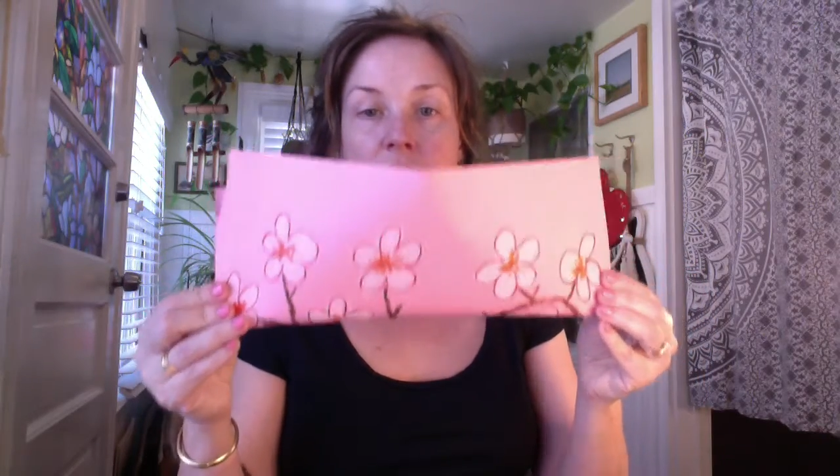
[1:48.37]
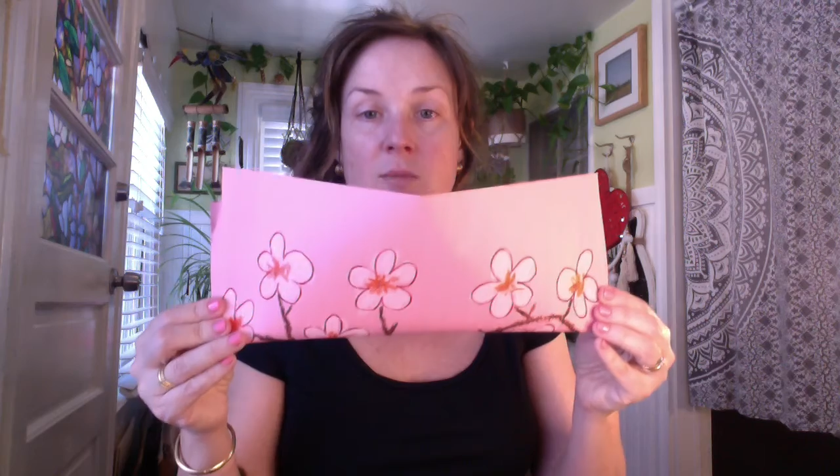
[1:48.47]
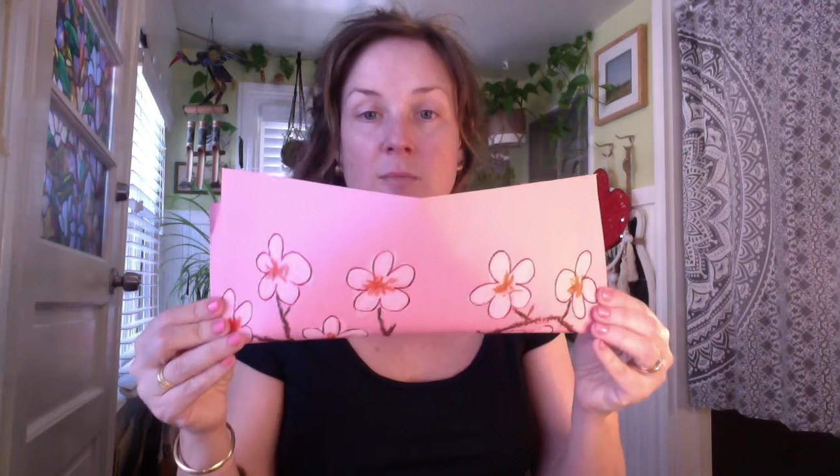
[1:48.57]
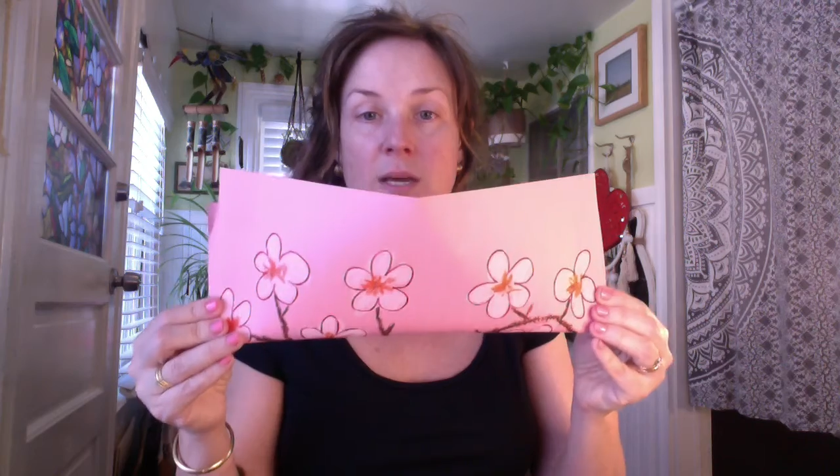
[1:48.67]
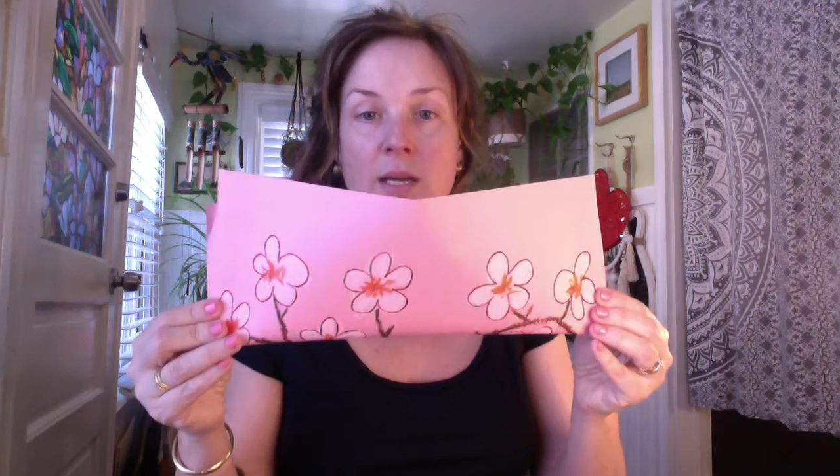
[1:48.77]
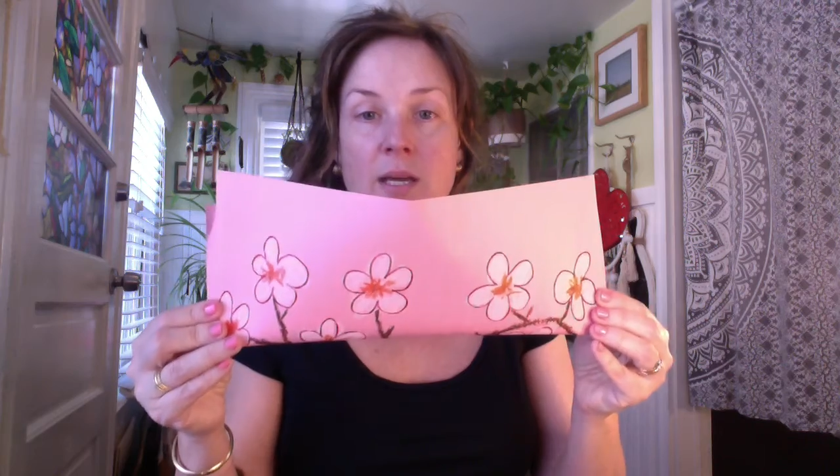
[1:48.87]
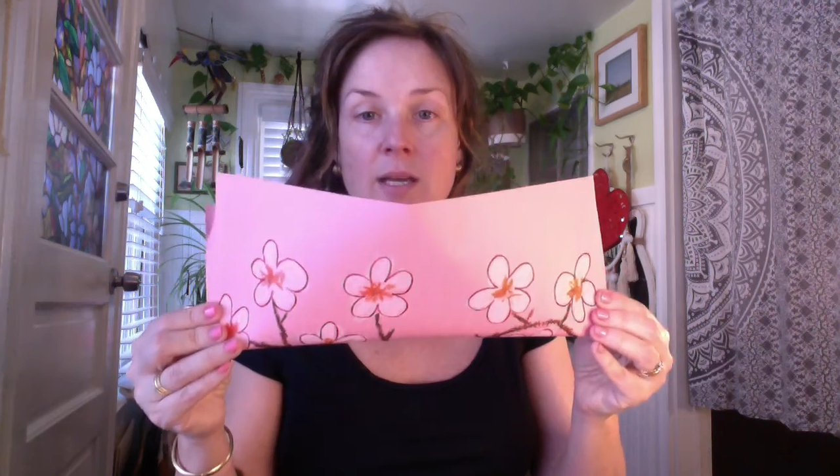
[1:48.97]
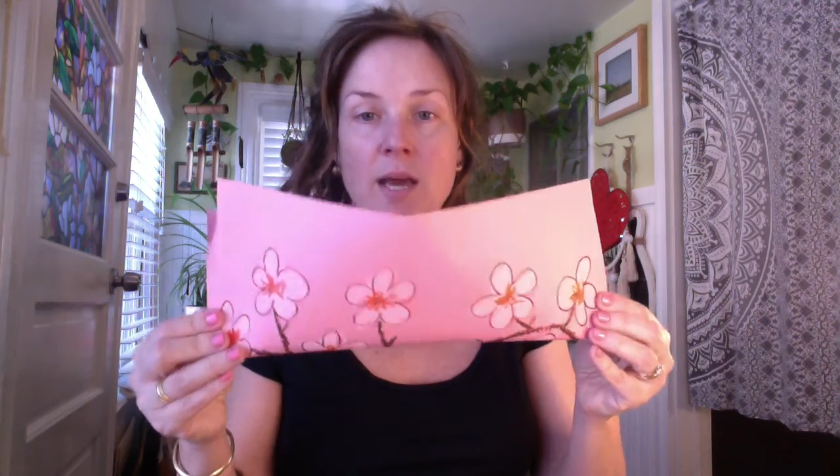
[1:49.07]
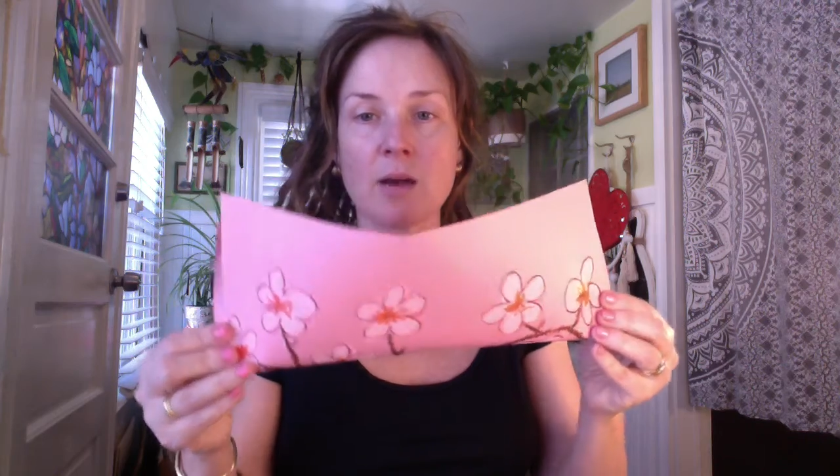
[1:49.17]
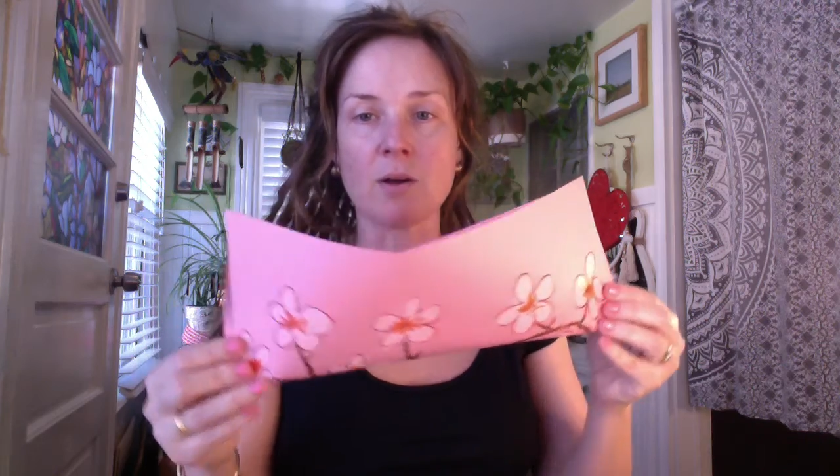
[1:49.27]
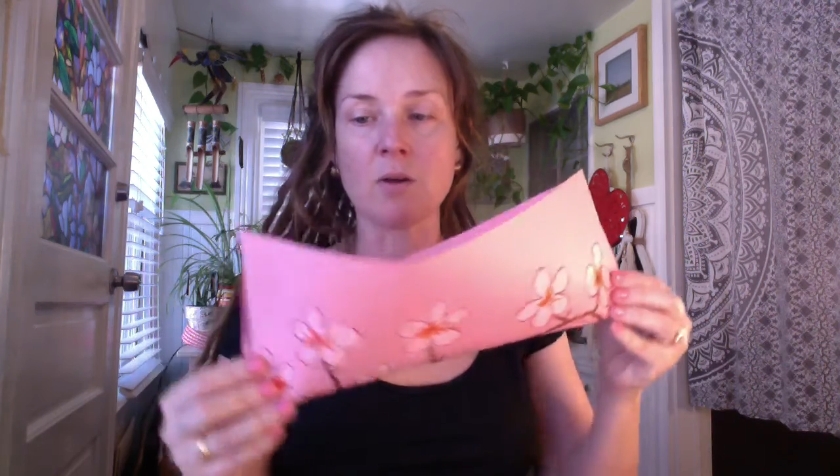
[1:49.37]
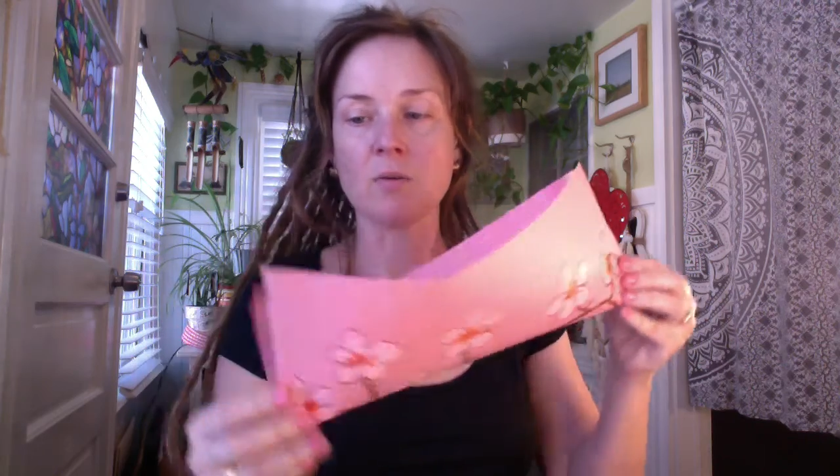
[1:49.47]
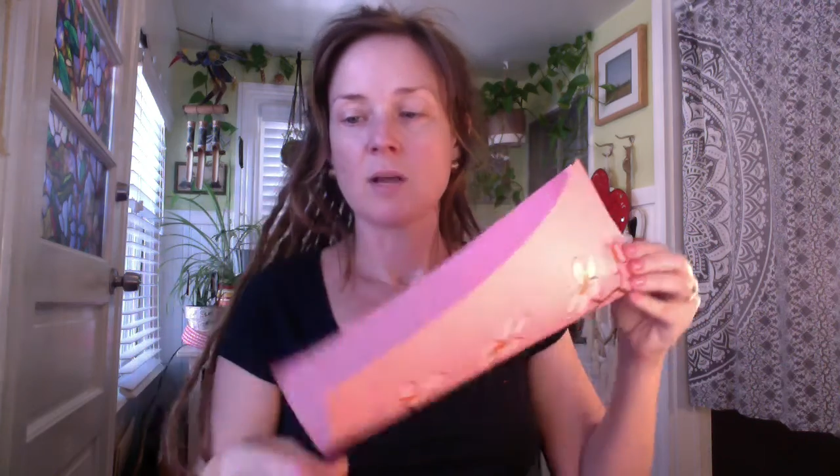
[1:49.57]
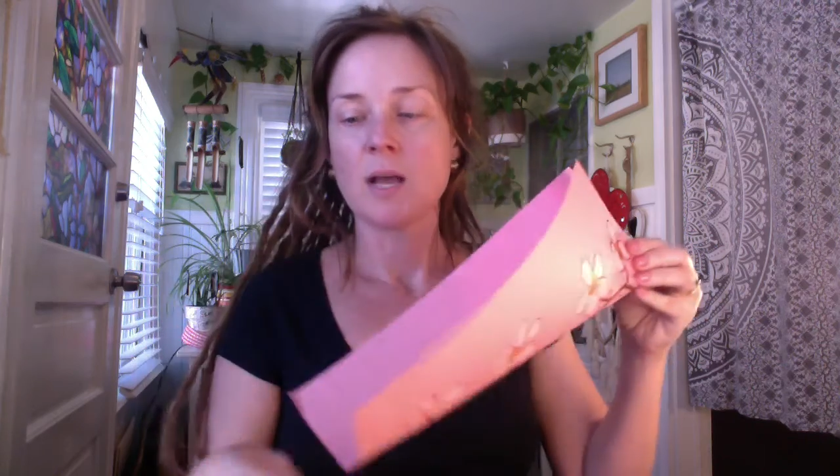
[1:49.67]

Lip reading: that you're making it narrow.